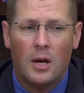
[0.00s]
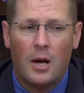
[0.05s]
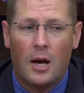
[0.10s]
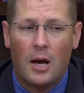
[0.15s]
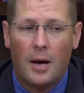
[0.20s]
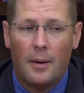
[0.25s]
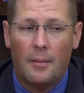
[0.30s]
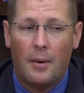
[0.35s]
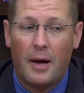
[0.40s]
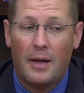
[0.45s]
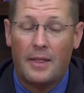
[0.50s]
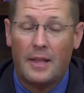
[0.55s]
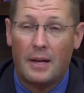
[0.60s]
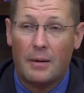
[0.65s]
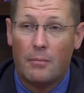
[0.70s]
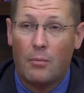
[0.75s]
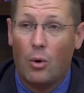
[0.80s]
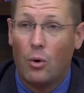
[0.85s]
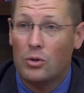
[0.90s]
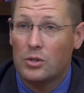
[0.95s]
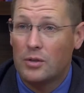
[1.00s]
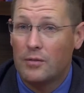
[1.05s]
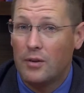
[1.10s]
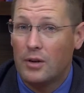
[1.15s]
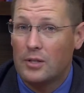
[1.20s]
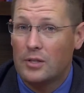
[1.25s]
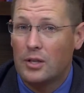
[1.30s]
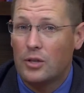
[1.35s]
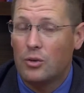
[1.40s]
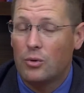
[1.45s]
Um, I think most of
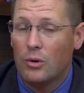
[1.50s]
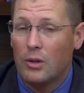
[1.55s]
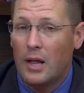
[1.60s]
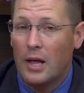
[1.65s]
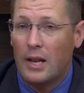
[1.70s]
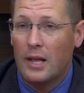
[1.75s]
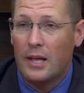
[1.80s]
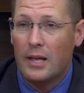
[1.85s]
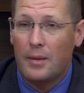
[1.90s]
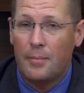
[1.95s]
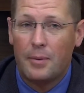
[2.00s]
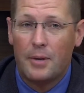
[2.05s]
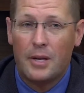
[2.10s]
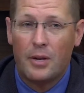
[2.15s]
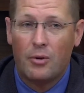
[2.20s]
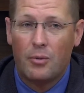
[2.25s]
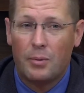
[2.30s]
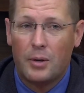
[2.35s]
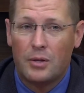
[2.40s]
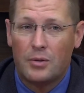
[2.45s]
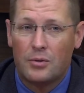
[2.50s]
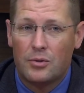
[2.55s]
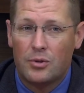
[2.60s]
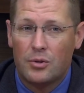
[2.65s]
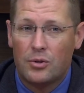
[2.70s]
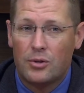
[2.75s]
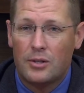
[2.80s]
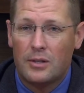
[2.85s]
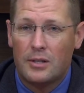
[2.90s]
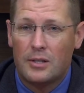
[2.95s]
us that do a lot of hip and knee replacement
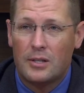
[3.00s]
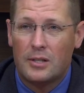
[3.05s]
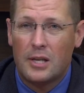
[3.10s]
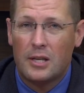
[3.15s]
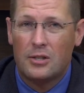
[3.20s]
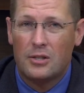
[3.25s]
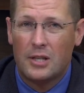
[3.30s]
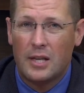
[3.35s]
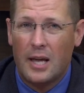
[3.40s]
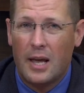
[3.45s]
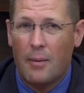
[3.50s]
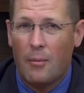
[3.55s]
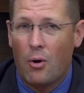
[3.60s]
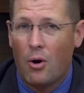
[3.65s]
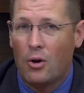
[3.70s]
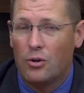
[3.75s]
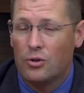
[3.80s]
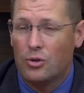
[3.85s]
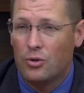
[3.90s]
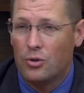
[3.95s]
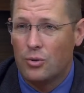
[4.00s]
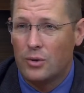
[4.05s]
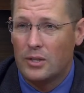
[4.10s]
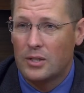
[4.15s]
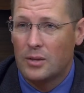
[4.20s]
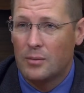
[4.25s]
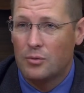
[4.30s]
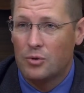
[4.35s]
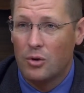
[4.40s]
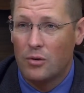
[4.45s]
surgery at this stage of the game are also doing
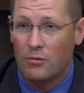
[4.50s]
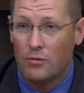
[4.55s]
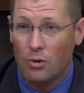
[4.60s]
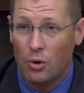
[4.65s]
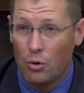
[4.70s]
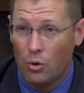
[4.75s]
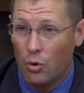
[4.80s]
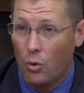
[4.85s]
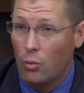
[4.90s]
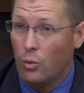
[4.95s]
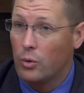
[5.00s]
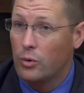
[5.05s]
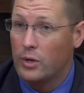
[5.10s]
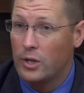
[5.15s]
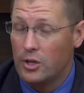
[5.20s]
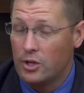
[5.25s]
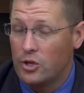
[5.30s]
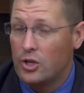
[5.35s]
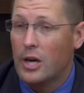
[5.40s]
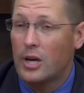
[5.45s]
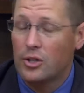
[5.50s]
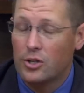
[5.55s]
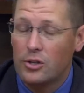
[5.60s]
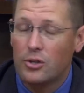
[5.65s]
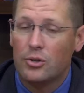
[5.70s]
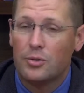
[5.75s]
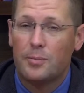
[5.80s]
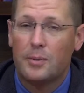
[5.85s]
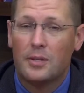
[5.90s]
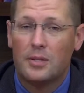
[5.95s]
some sort of local wound
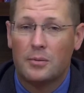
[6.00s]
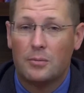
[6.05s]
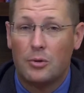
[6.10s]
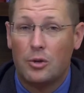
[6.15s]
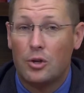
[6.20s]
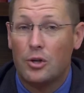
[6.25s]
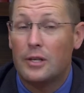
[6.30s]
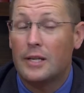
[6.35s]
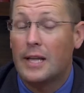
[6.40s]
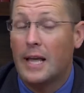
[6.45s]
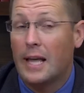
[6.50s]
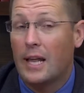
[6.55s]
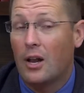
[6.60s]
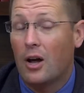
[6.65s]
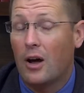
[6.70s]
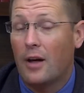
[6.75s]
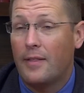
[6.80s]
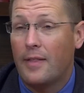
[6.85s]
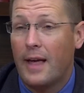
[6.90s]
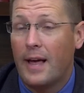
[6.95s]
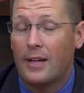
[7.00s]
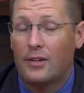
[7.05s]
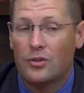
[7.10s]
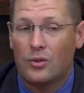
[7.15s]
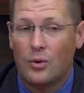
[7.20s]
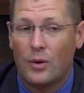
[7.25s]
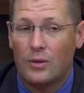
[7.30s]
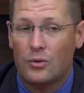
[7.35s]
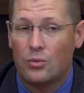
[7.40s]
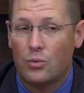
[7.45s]
injection. There's been some good data on that.
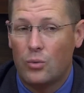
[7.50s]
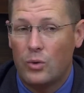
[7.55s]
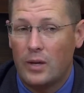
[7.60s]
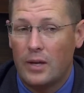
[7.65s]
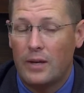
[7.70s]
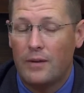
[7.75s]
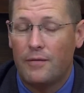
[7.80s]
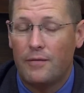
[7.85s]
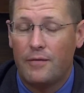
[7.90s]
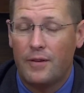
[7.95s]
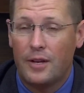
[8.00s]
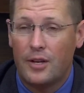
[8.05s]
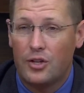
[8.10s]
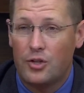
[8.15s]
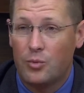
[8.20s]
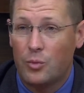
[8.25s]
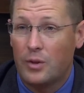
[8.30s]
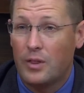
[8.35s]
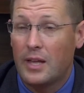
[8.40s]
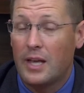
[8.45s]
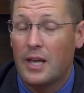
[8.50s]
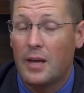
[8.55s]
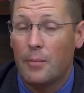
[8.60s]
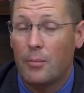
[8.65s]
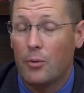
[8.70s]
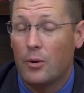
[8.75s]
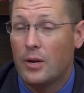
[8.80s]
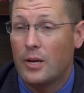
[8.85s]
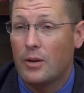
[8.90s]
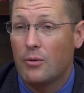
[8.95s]
So as we finish with a
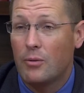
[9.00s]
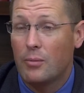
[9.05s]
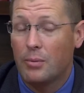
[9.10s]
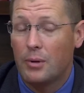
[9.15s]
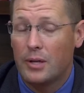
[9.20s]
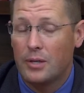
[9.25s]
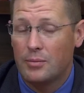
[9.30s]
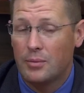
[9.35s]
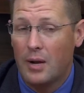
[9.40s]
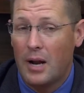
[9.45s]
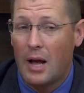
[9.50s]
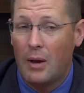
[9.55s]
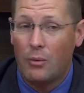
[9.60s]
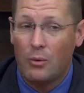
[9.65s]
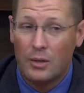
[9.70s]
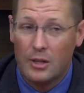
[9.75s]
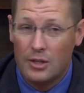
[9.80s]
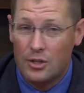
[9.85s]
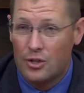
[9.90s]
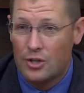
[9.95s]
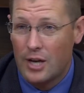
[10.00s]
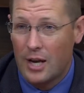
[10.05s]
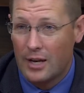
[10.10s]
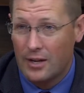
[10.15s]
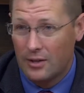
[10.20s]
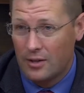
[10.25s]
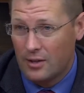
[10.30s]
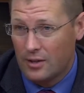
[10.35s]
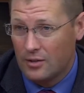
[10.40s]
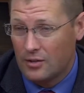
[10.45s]
hip or a knee replacement, I will
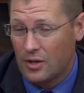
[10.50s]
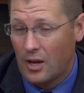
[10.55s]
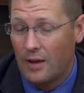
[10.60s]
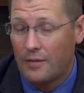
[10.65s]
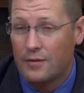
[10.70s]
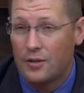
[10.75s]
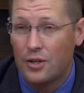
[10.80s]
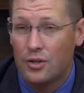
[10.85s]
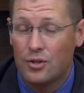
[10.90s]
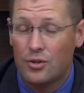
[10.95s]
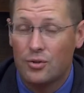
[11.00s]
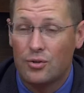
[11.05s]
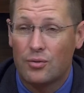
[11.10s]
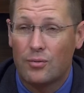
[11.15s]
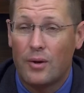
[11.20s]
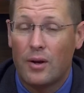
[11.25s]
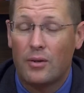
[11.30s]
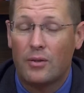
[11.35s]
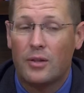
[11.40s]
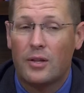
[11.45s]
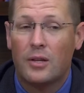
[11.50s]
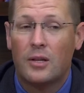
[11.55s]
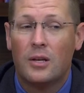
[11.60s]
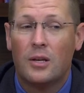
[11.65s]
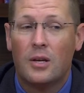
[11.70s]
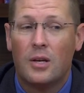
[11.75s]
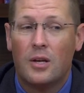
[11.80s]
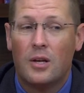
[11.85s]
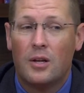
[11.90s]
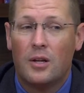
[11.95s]
inject the soft tissues around the,
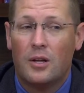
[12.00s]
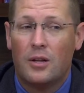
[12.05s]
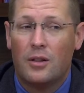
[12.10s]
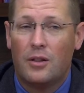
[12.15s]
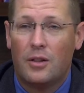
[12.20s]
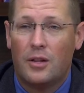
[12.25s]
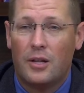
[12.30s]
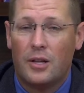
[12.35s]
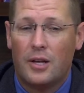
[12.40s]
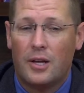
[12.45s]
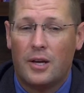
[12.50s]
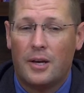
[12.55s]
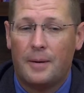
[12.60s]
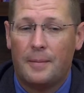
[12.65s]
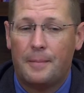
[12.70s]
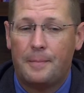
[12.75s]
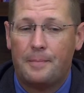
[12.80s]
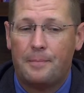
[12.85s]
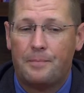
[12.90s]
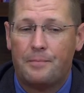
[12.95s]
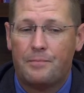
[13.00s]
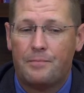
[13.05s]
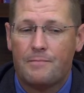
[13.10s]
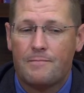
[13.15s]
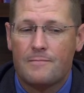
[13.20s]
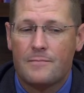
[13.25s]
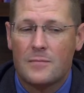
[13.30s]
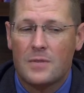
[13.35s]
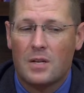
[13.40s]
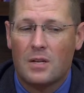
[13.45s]
the, um,
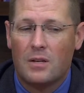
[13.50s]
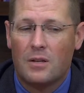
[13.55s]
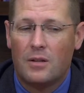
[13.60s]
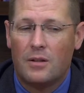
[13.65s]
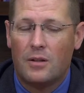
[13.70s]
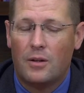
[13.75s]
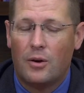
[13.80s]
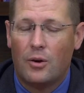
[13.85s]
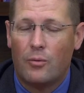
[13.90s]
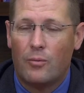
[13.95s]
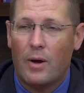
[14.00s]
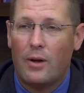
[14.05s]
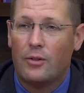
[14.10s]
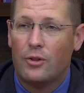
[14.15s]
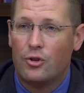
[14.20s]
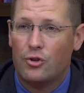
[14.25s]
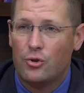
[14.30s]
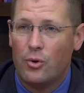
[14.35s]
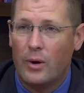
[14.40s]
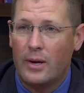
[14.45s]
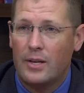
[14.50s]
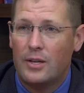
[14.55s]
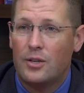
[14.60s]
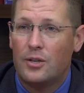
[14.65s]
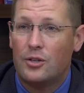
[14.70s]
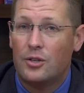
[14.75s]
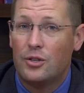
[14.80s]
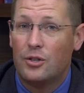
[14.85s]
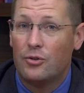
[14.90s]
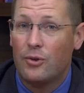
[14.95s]
The, around the
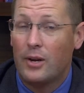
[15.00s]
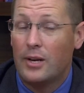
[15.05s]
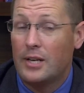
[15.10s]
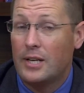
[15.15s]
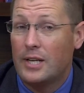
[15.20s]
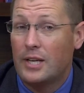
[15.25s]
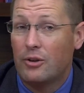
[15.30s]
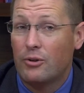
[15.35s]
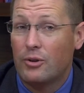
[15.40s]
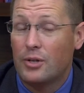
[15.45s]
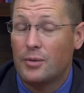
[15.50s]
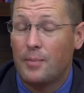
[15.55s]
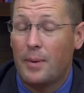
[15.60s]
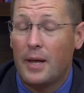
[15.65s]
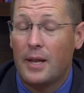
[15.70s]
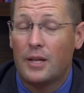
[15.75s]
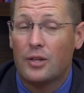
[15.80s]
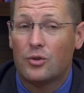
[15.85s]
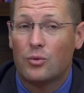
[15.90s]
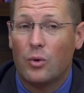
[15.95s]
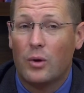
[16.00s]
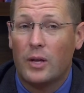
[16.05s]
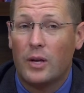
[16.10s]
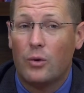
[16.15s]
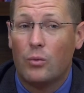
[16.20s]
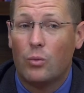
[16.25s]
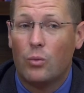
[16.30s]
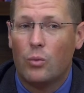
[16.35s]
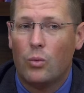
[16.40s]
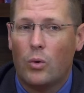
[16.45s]
joint to try to decrease pain and swelling.
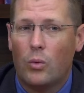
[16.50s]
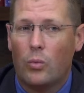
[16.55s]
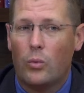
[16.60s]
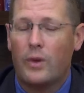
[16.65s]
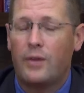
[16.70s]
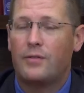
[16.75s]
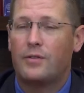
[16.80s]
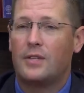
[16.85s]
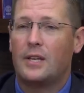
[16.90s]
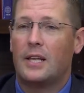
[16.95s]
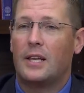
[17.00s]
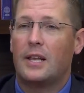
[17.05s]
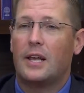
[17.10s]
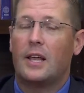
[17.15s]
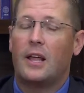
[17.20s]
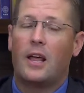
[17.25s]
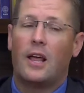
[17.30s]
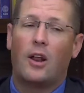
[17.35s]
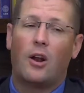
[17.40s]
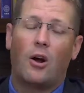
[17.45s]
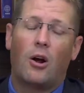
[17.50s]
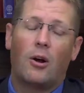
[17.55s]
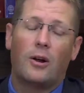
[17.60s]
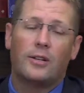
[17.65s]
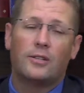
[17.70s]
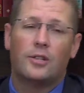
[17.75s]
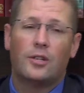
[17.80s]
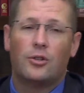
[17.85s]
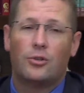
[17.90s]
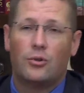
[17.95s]
And what we've seen at, at our
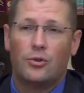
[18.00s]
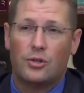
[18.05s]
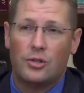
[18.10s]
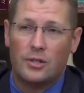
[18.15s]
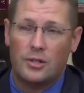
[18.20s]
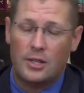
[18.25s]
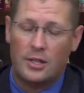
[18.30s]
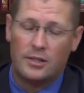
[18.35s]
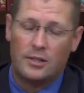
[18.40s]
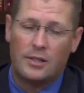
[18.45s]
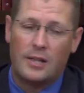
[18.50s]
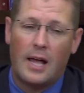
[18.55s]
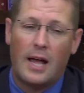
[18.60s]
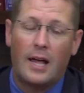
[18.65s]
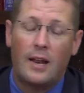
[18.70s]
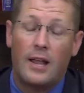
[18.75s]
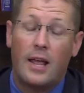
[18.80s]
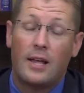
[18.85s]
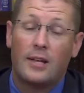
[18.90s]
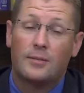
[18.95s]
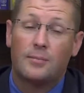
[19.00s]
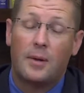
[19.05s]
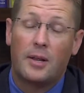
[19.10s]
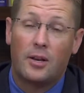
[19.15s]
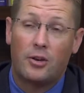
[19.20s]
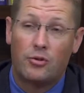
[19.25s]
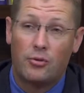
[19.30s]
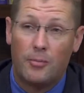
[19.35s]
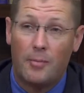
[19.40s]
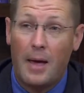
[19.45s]
institutions is that has
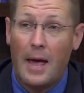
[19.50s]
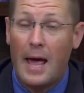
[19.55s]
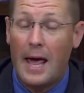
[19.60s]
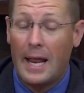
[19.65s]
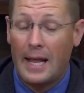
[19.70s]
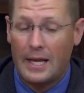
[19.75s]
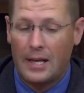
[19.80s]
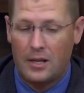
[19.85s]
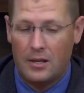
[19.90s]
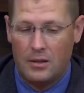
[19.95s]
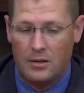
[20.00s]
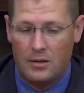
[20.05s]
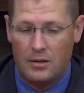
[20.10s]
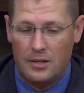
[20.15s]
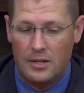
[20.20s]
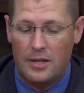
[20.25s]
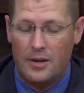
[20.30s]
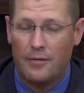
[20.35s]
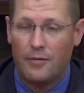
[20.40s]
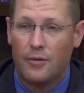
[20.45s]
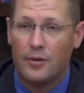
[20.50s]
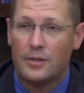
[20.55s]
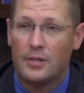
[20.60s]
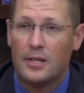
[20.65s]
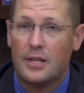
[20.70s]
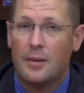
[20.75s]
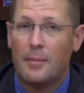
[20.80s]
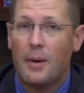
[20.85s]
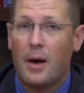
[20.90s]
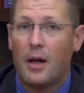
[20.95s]
made a dramatic difference
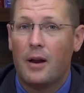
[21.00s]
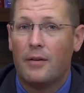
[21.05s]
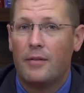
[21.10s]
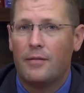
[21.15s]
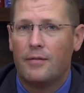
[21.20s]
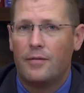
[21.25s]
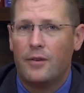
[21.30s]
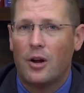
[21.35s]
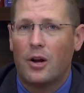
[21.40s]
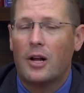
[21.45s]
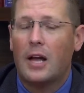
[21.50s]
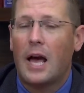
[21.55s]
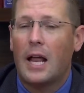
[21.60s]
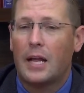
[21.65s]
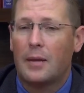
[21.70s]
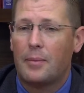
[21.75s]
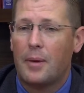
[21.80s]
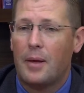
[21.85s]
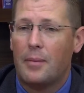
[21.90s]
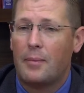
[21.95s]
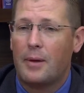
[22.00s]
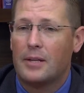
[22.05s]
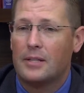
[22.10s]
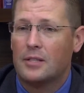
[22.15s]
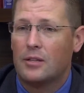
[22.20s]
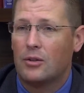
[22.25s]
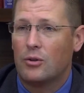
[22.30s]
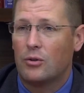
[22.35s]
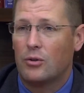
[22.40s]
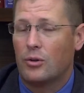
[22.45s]
in the amount of narcotic pain
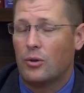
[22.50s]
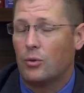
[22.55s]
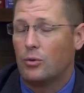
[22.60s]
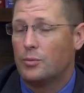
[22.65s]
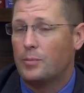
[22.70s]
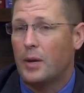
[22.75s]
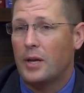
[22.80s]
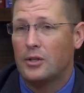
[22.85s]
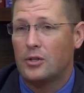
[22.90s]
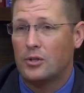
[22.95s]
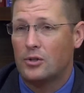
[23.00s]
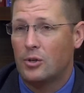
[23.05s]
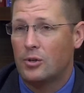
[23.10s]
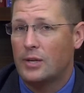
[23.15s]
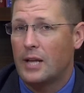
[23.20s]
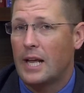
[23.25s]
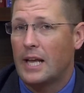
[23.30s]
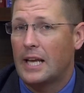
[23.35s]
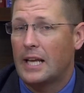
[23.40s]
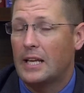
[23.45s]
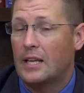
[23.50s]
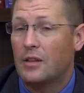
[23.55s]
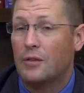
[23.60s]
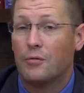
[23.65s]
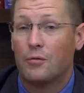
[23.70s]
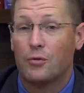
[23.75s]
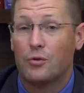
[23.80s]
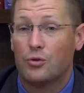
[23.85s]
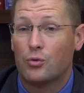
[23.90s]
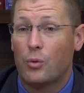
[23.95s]
medicine that those patients are taking in the
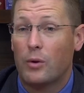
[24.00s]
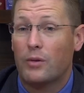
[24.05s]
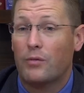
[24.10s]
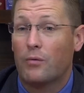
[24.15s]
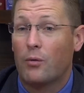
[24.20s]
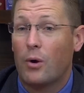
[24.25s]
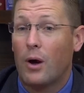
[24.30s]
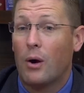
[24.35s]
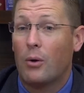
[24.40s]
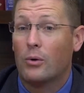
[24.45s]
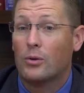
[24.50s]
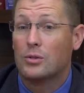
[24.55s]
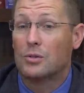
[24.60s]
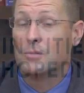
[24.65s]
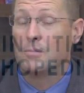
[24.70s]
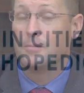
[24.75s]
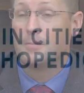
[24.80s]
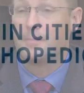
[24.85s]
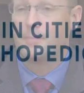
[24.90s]
first twenty-four hours.